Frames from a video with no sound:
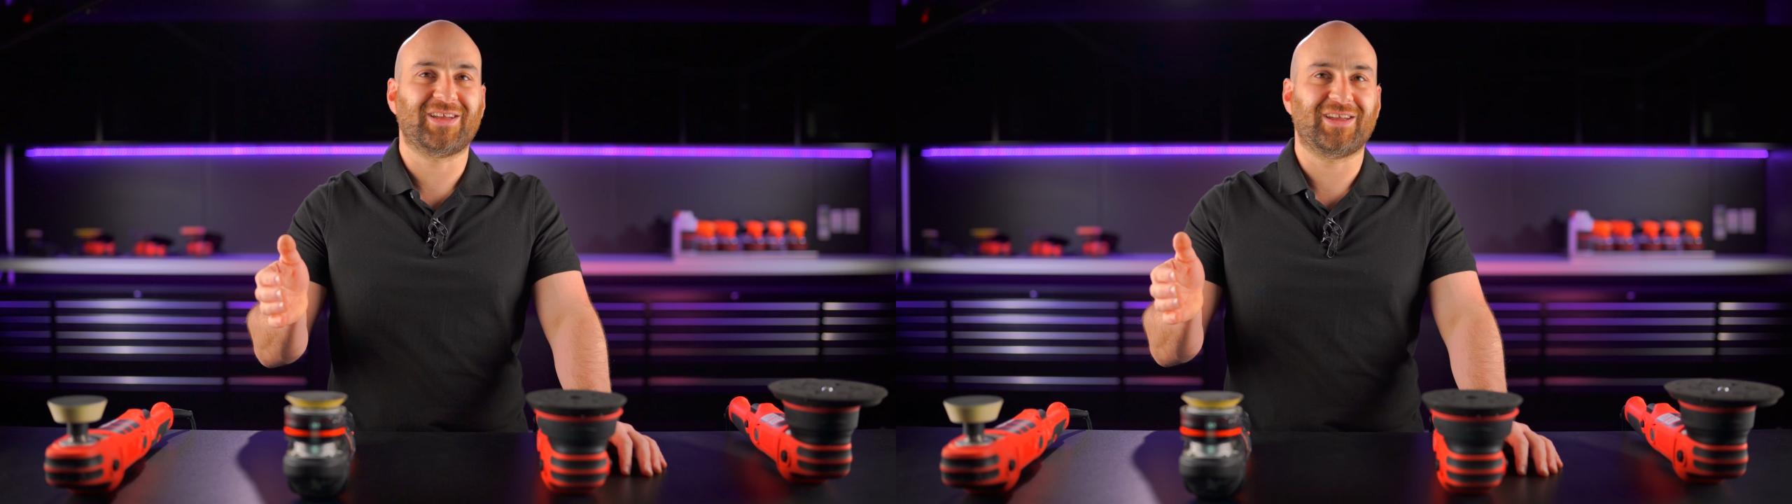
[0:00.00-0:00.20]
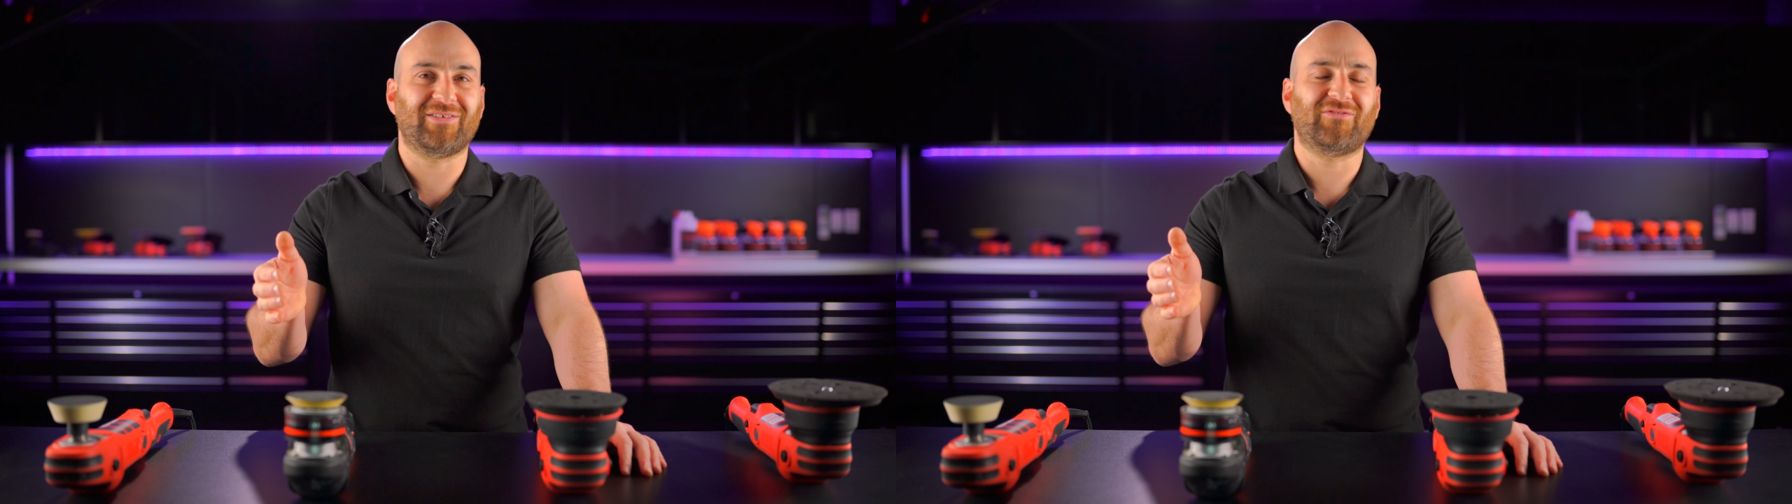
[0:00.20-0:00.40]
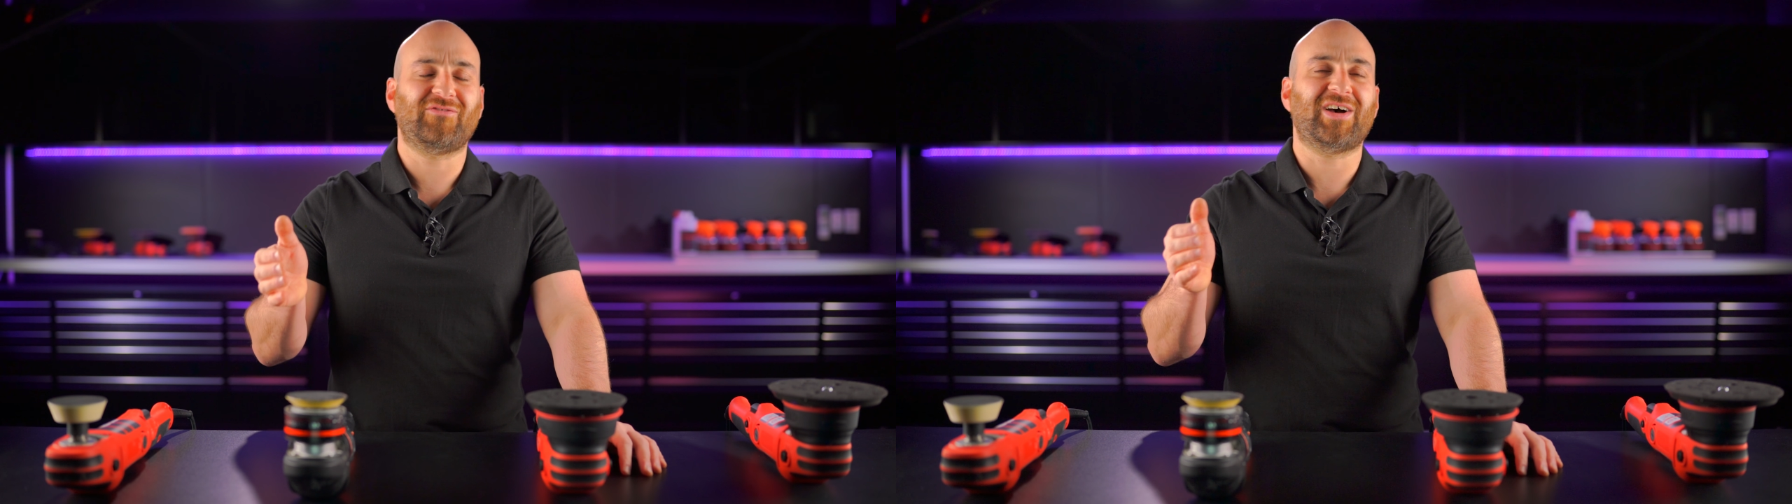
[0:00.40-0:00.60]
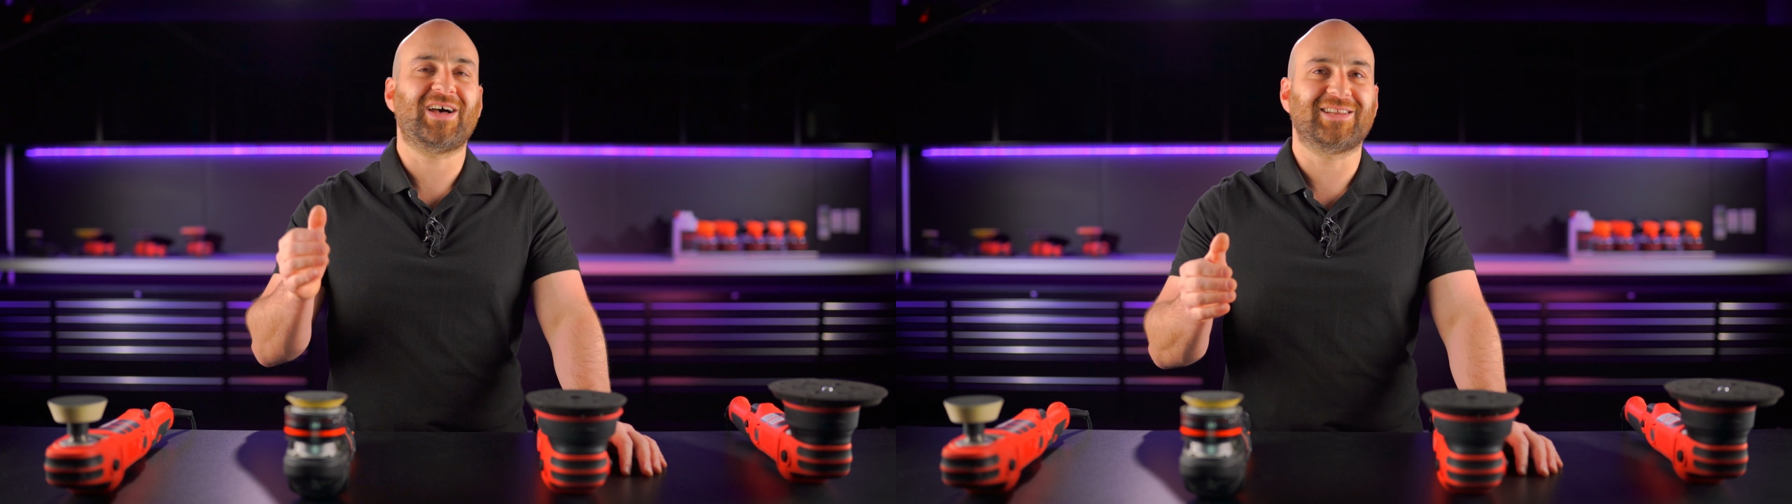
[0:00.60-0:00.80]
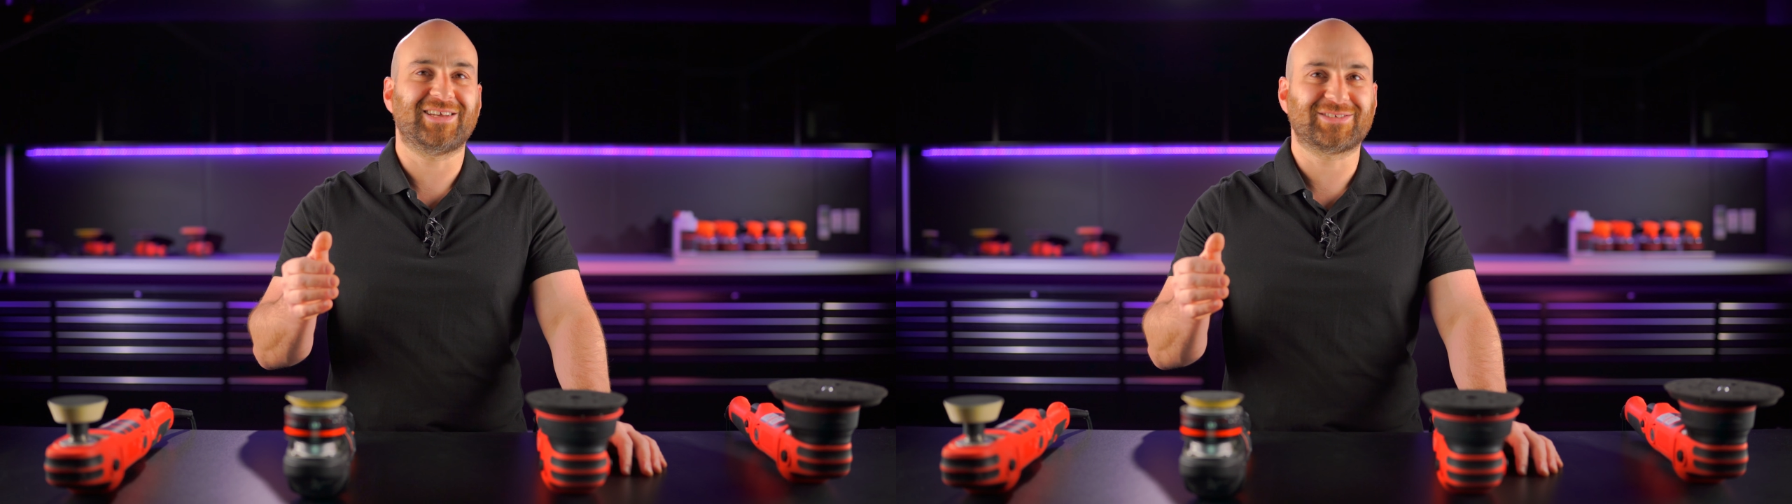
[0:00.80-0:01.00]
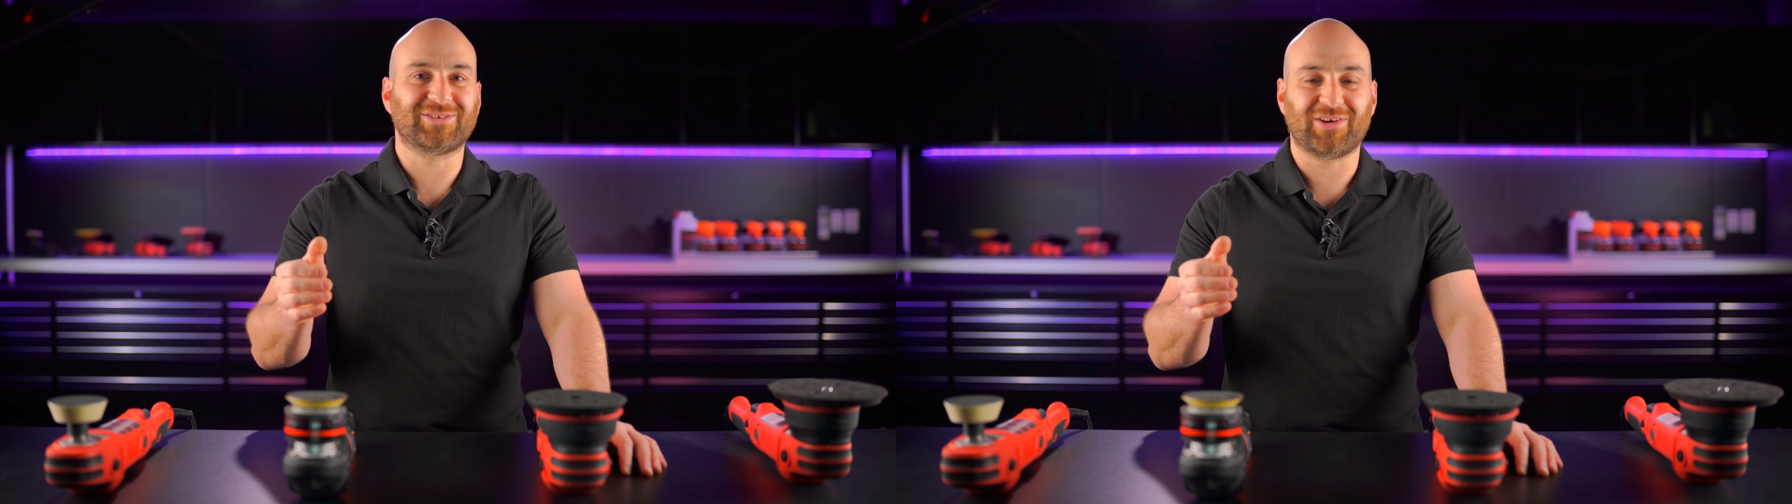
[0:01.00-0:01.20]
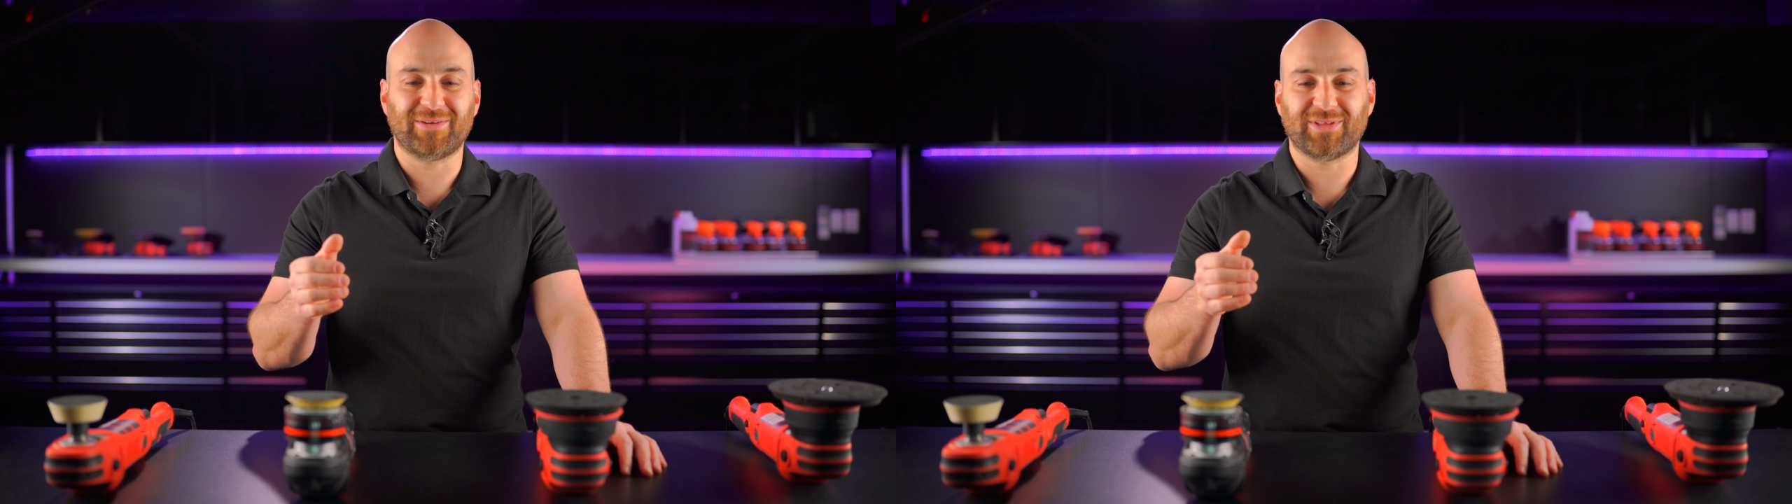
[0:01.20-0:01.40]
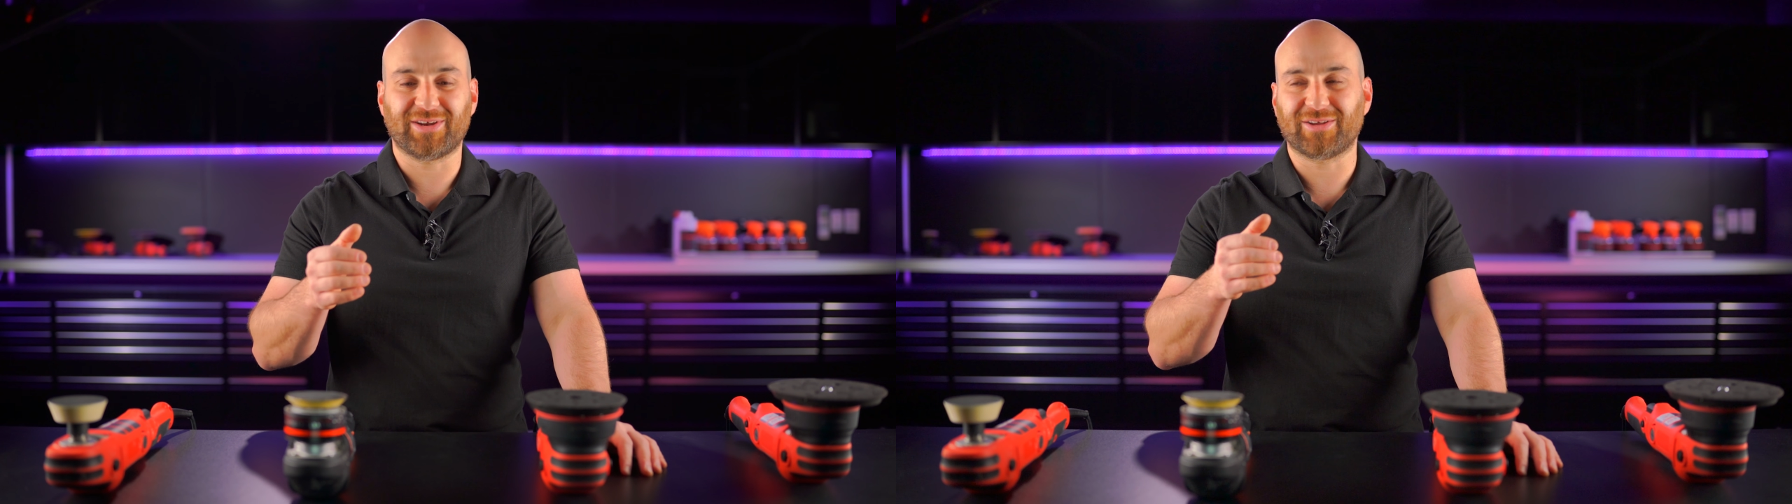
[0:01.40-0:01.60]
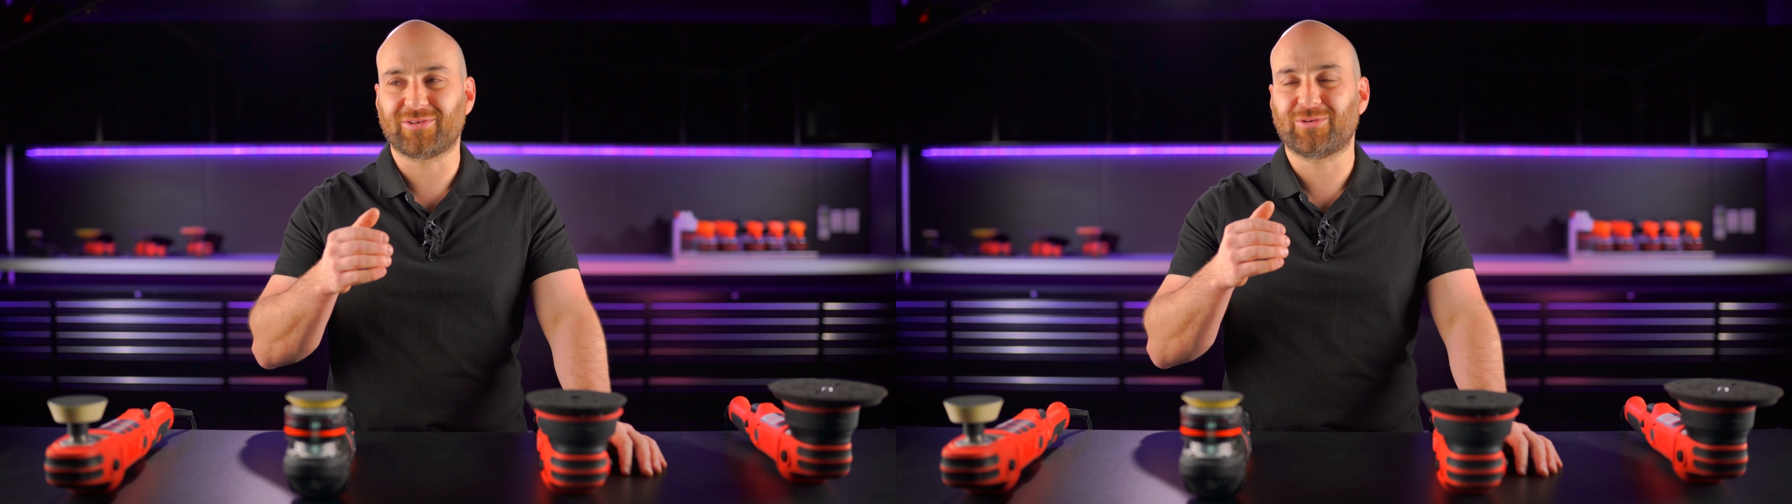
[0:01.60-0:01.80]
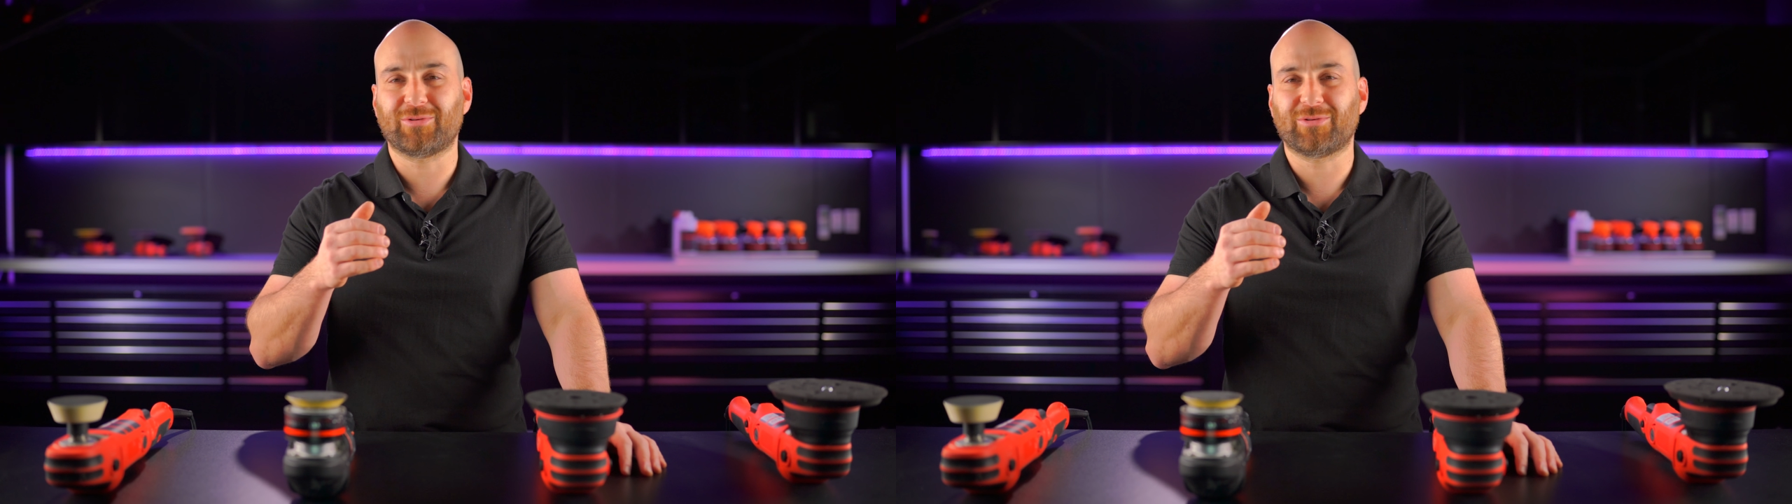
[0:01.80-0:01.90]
in far less time that I